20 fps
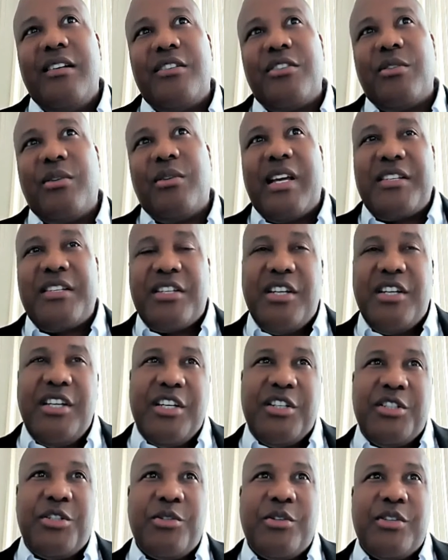So less than a
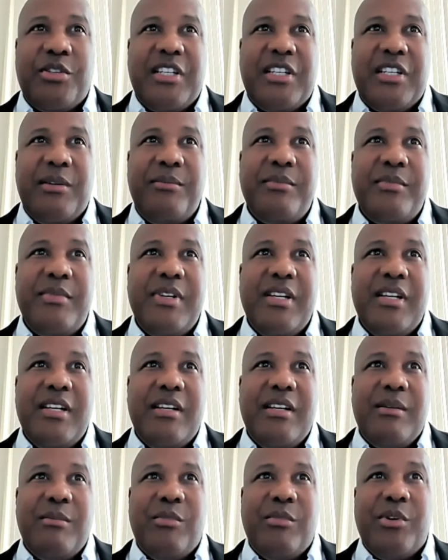year short-term,
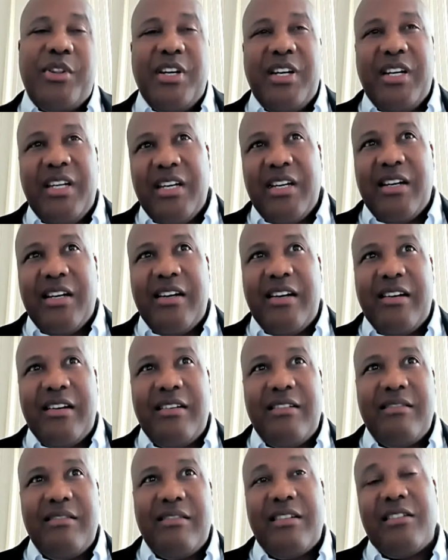more than a
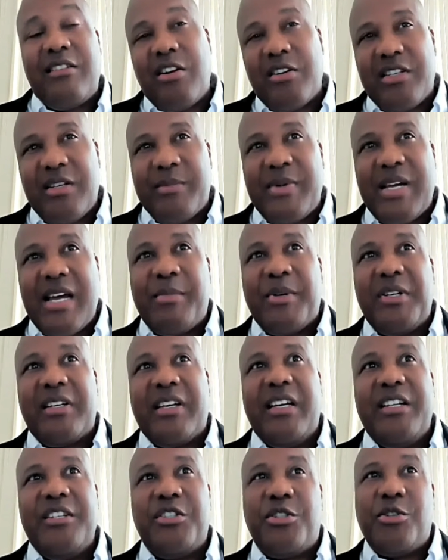year long-term capital
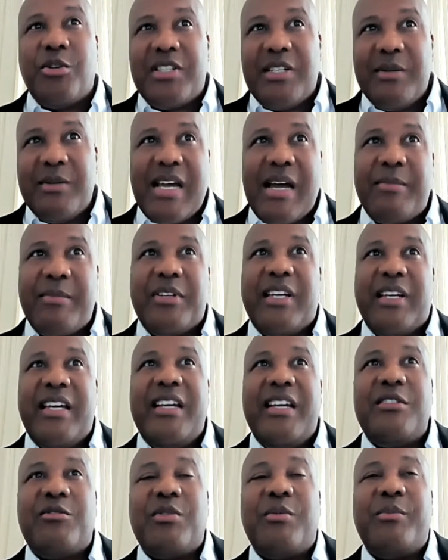gains. Short-term capital
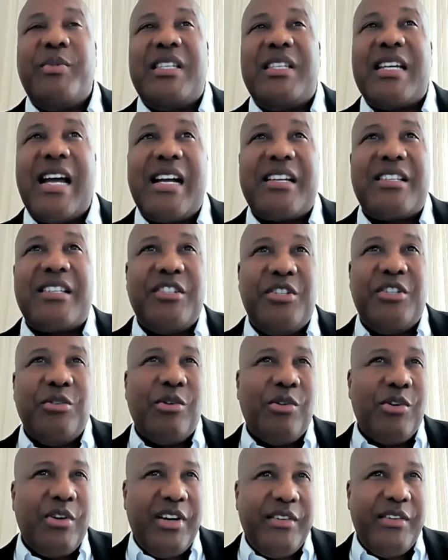gains will be taxed at
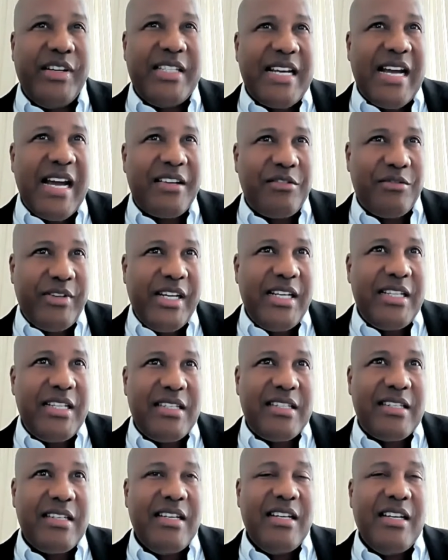your ordinary tax
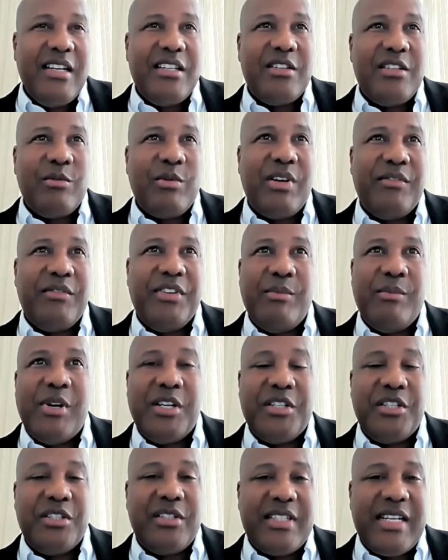rates, so whatever your
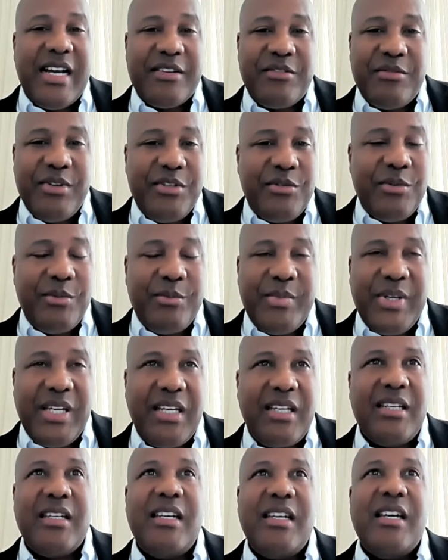marginal tax rates will
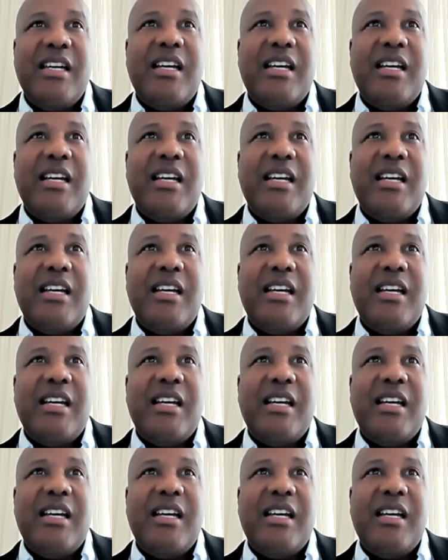be.